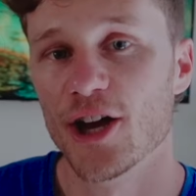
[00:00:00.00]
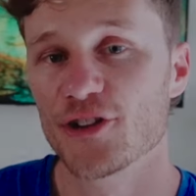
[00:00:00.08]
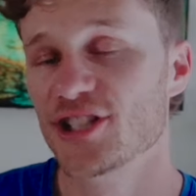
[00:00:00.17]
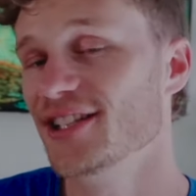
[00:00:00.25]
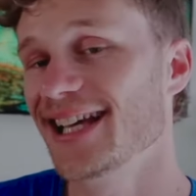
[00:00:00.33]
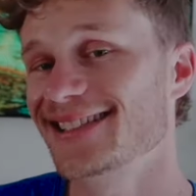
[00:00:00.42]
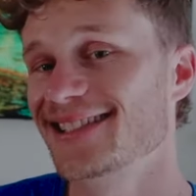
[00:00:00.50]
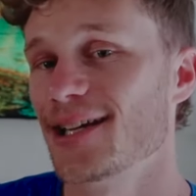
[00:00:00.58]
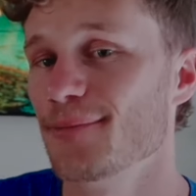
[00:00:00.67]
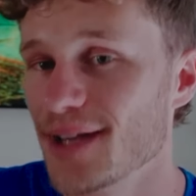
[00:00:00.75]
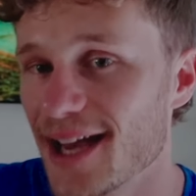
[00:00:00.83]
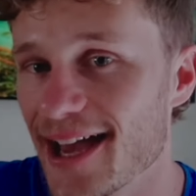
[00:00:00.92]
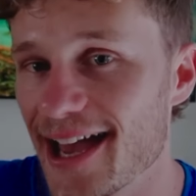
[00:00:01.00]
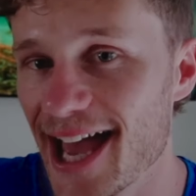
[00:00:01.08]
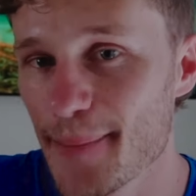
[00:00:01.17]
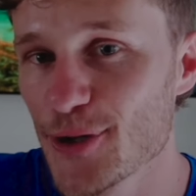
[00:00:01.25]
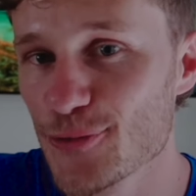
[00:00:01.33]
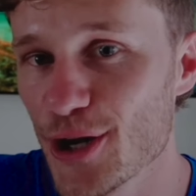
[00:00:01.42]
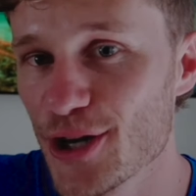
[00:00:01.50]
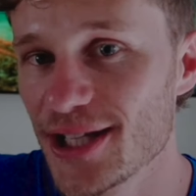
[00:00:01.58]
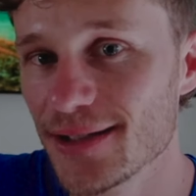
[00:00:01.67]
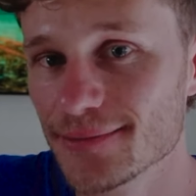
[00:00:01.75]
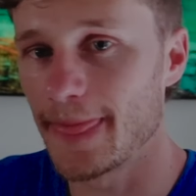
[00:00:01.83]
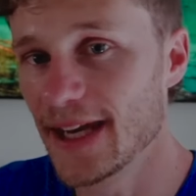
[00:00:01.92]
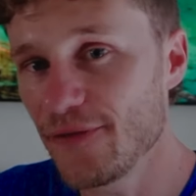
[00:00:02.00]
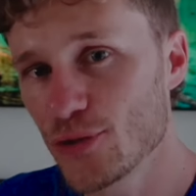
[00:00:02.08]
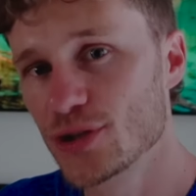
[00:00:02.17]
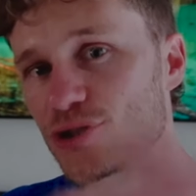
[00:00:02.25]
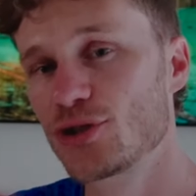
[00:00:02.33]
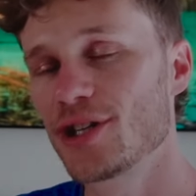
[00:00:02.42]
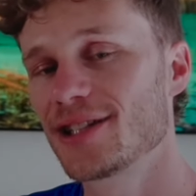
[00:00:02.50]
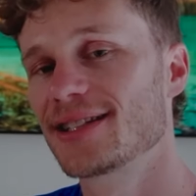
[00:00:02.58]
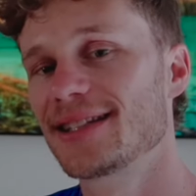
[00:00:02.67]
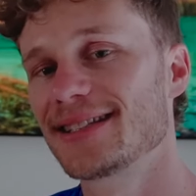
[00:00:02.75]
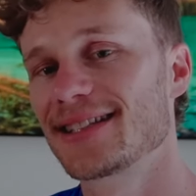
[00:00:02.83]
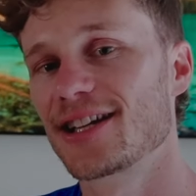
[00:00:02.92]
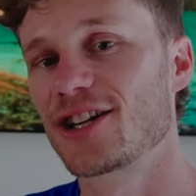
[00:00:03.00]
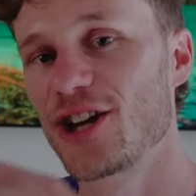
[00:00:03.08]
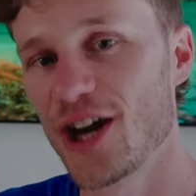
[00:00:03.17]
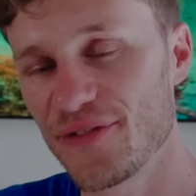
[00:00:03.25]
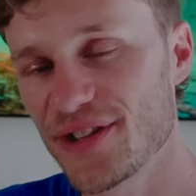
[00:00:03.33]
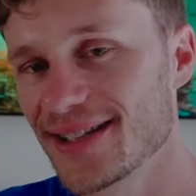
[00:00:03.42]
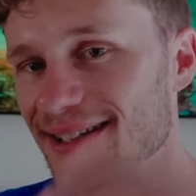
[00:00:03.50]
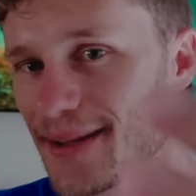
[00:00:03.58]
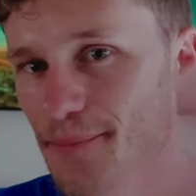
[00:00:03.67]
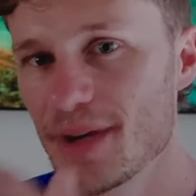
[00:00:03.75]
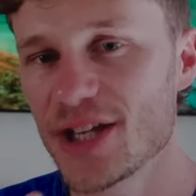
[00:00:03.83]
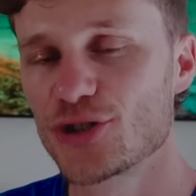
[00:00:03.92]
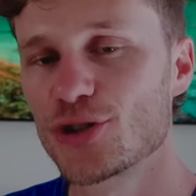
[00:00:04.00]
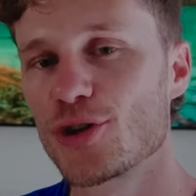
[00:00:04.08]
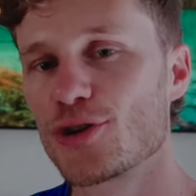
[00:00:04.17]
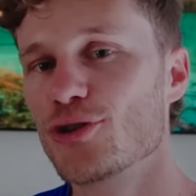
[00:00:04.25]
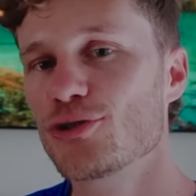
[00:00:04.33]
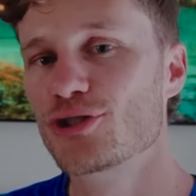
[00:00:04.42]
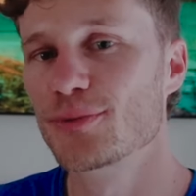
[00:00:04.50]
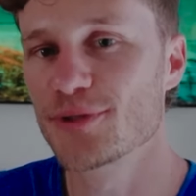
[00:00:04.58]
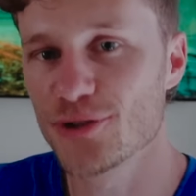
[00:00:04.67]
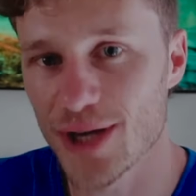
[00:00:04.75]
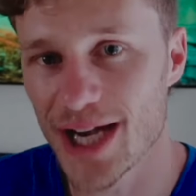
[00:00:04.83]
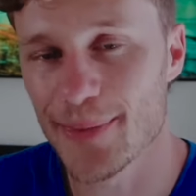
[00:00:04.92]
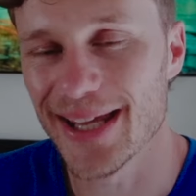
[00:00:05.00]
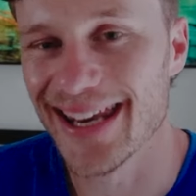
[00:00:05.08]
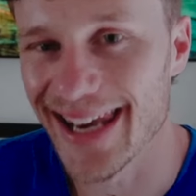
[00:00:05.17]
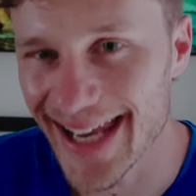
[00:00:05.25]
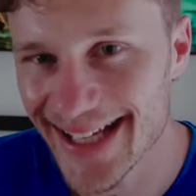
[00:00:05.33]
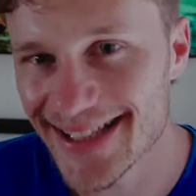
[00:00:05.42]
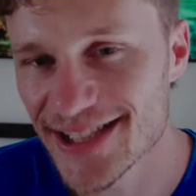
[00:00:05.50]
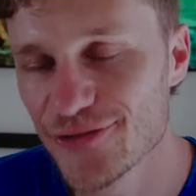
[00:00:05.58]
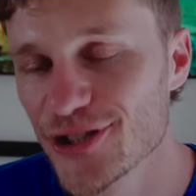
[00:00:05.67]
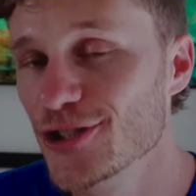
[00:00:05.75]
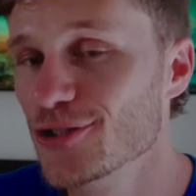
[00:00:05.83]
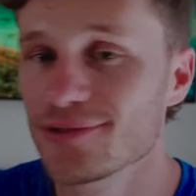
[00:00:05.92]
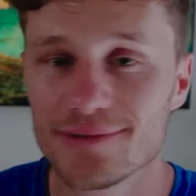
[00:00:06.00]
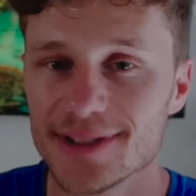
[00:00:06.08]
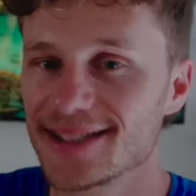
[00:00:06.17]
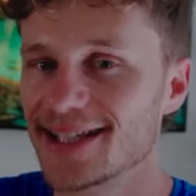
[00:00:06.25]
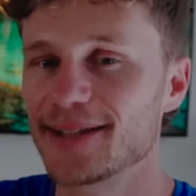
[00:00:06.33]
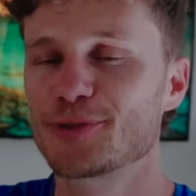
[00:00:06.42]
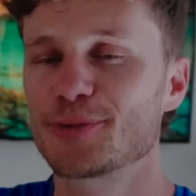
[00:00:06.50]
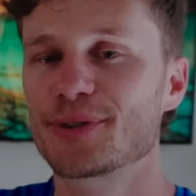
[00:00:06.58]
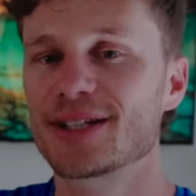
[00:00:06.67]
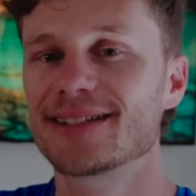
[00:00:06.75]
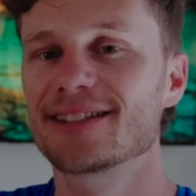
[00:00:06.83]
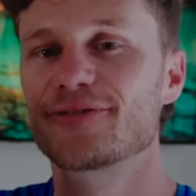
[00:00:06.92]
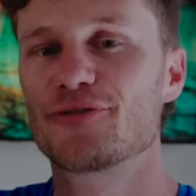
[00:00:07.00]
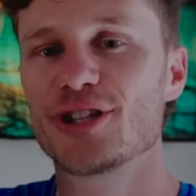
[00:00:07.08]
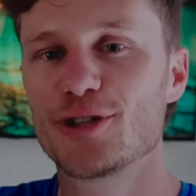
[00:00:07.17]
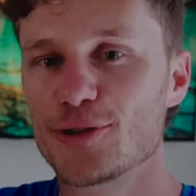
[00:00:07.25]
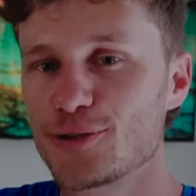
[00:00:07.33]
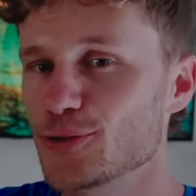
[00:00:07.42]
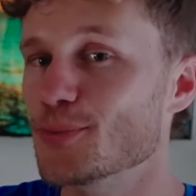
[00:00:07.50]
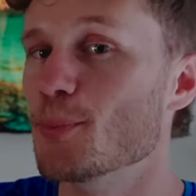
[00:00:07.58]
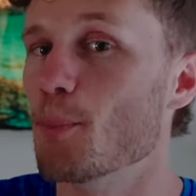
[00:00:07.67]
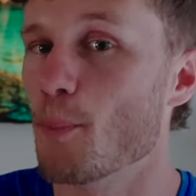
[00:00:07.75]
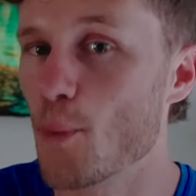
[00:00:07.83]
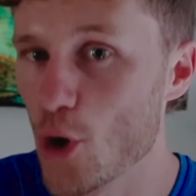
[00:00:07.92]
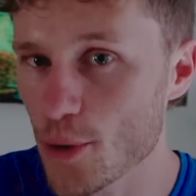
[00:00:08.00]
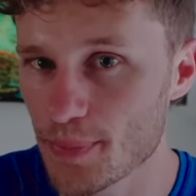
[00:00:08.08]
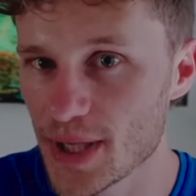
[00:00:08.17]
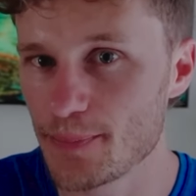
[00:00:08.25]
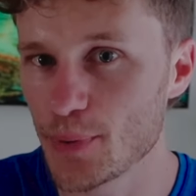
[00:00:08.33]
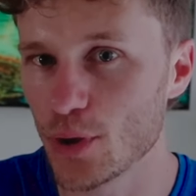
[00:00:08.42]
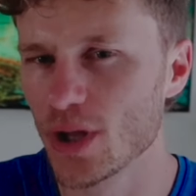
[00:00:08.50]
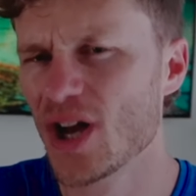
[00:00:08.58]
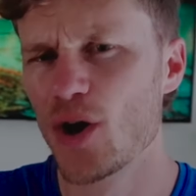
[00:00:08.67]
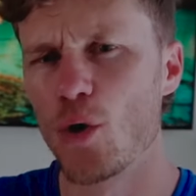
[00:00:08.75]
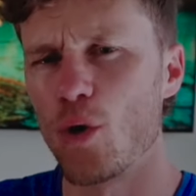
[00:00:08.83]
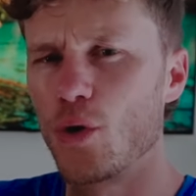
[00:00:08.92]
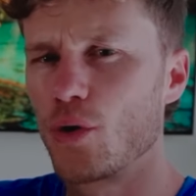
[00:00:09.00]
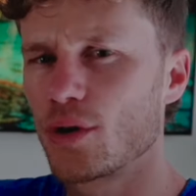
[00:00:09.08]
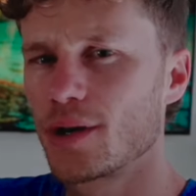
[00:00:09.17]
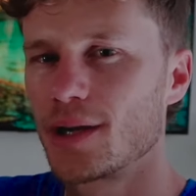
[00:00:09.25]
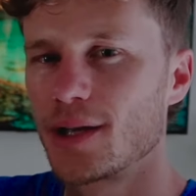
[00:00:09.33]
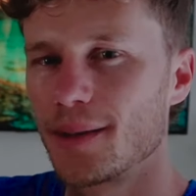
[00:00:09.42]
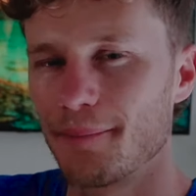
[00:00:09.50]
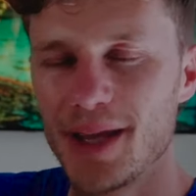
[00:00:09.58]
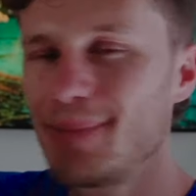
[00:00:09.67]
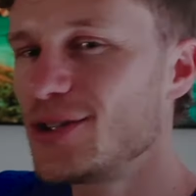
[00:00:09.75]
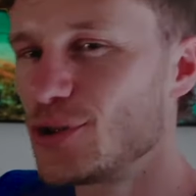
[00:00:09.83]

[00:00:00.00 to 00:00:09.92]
Until next time, happy running. And if you enjoyed this content, then make sure you subscribe and like this video. This helps to bring this video to more people, or maybe